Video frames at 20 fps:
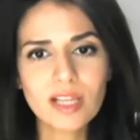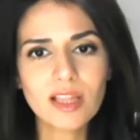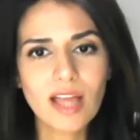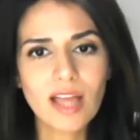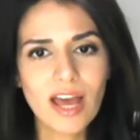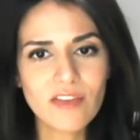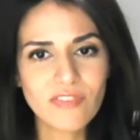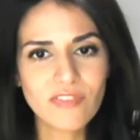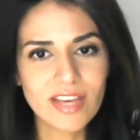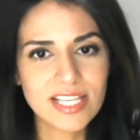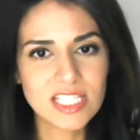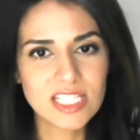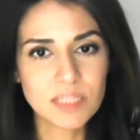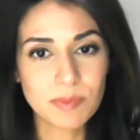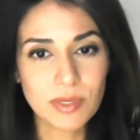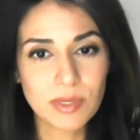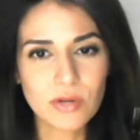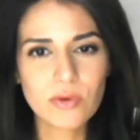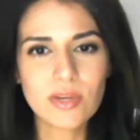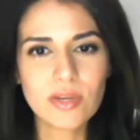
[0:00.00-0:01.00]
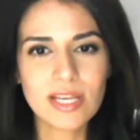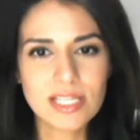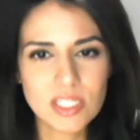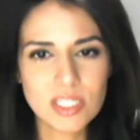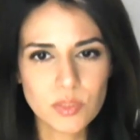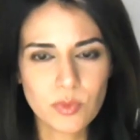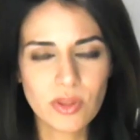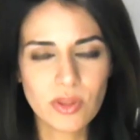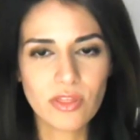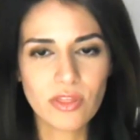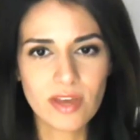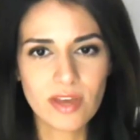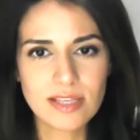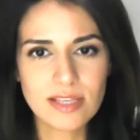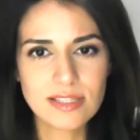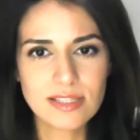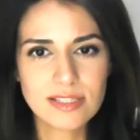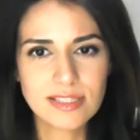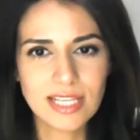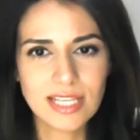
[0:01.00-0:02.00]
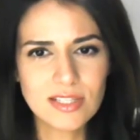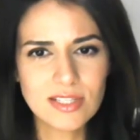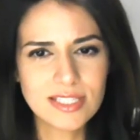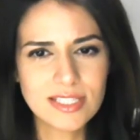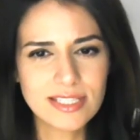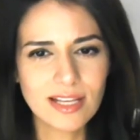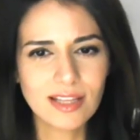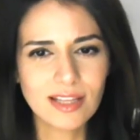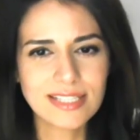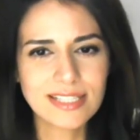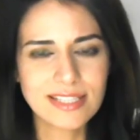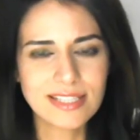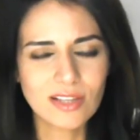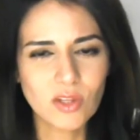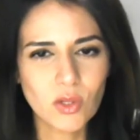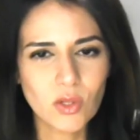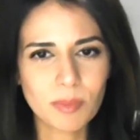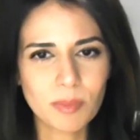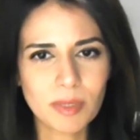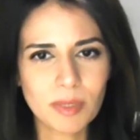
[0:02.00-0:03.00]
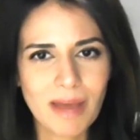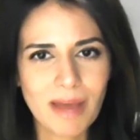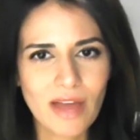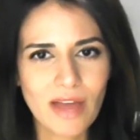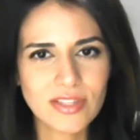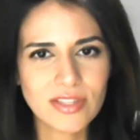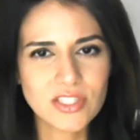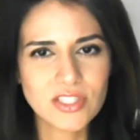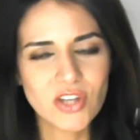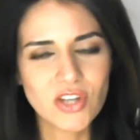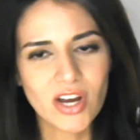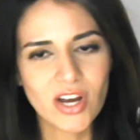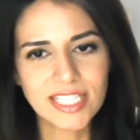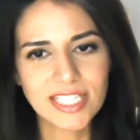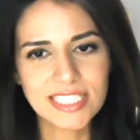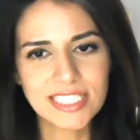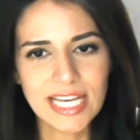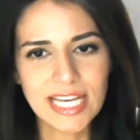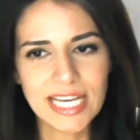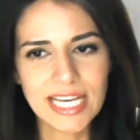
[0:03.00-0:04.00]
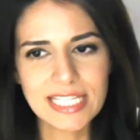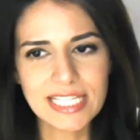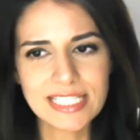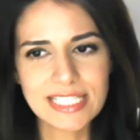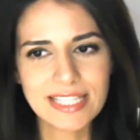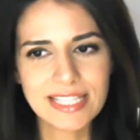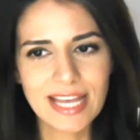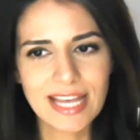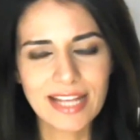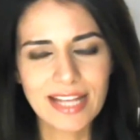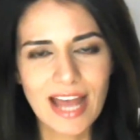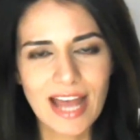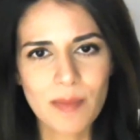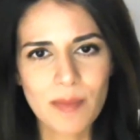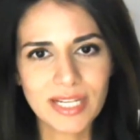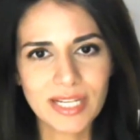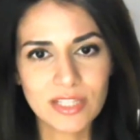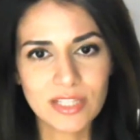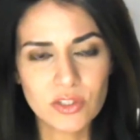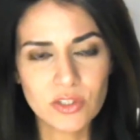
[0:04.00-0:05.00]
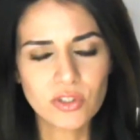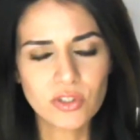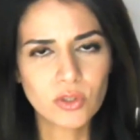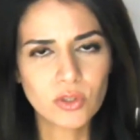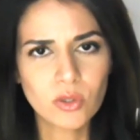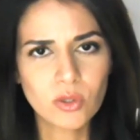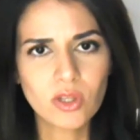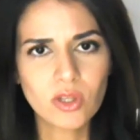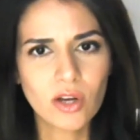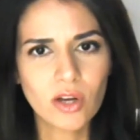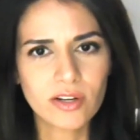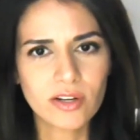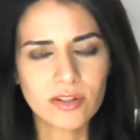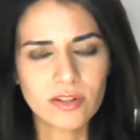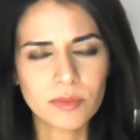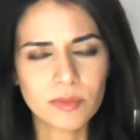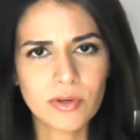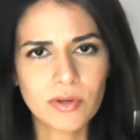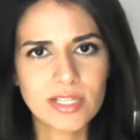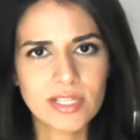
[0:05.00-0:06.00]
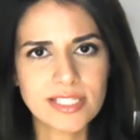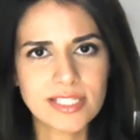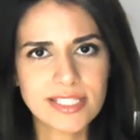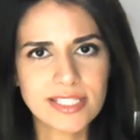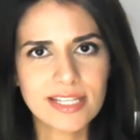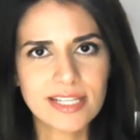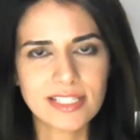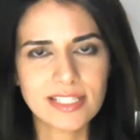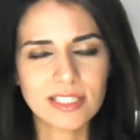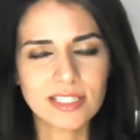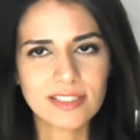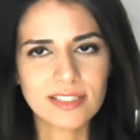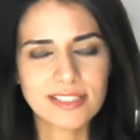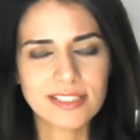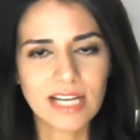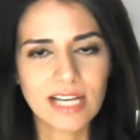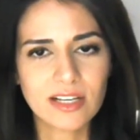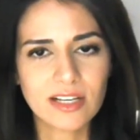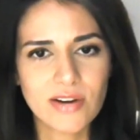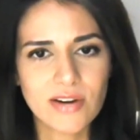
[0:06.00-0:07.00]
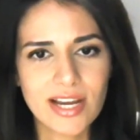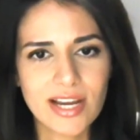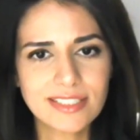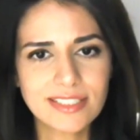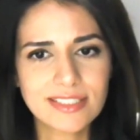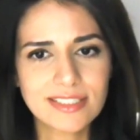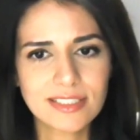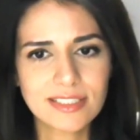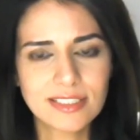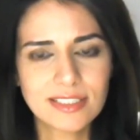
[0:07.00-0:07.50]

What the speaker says: life experience with this. Can you tell us a little bit about the dark days that happened? And you're no longer an American citizen, is that correct?